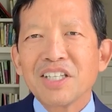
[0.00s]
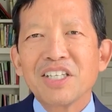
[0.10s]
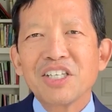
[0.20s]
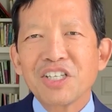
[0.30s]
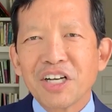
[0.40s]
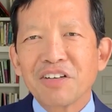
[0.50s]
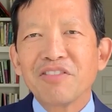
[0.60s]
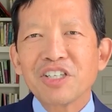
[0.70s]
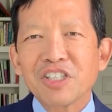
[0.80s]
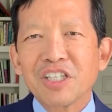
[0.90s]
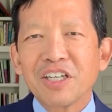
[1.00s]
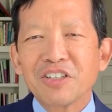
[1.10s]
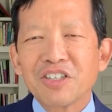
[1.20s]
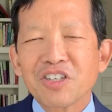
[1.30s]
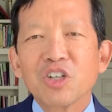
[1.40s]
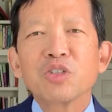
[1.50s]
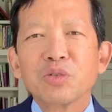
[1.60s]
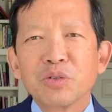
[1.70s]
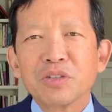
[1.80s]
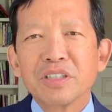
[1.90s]
These young investigators are
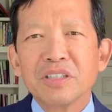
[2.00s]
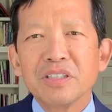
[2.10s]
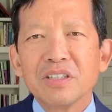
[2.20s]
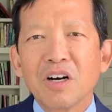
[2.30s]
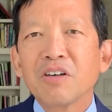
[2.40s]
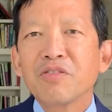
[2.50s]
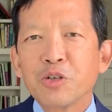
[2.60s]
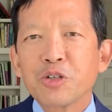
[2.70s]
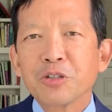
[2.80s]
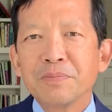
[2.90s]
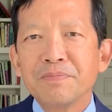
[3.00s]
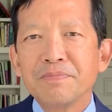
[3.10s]
truly our future.